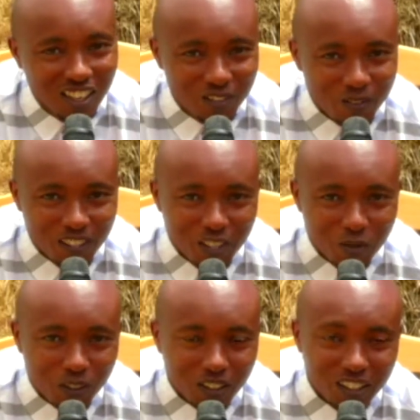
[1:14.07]
Thank you,
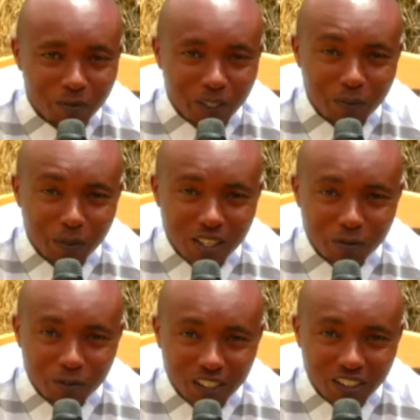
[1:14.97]
Bosire. My name is
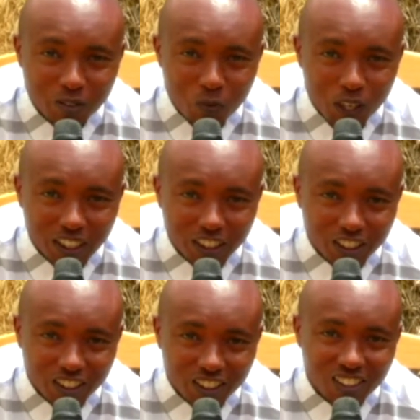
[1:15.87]
Humphrey,
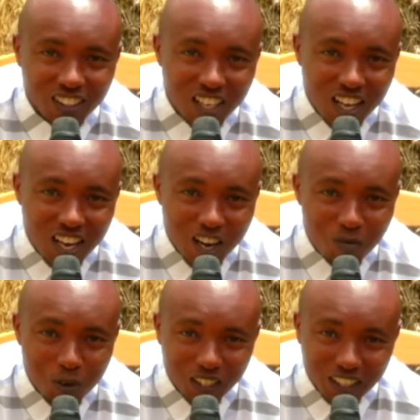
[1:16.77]
Mwalishi.
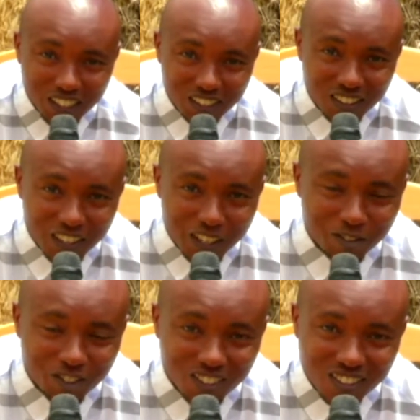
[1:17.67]
I'm born again. I love
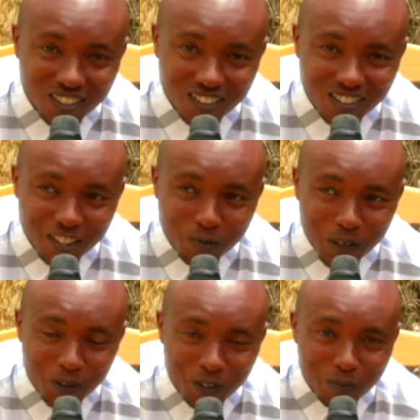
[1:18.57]
Jesus. He's
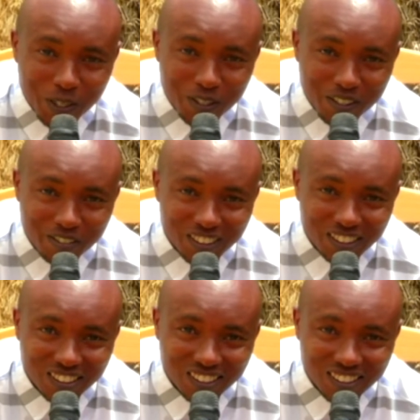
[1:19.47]
my Lord and my Savior.
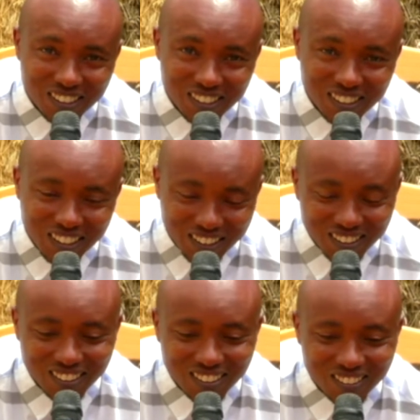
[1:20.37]

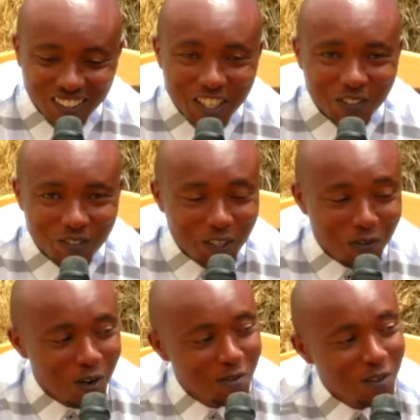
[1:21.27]
Yes, thank you. Thank you
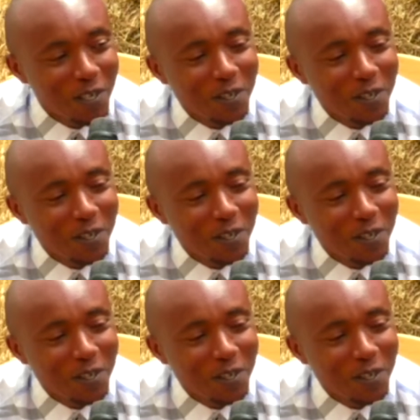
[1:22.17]
for having me.